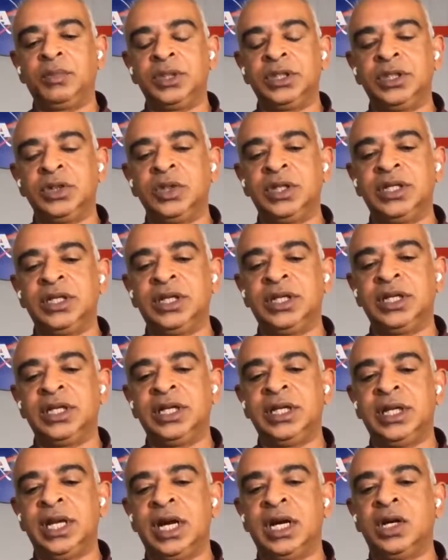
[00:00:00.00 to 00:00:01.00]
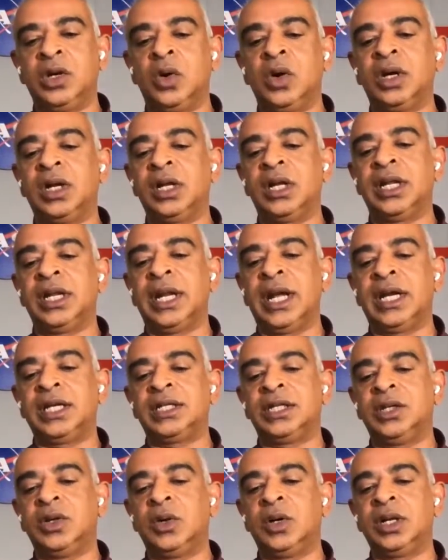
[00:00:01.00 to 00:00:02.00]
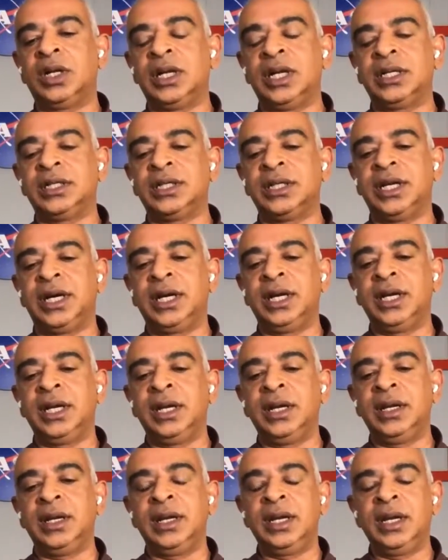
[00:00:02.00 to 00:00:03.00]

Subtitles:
pursued a degree in aeronautical and astronautical engineering.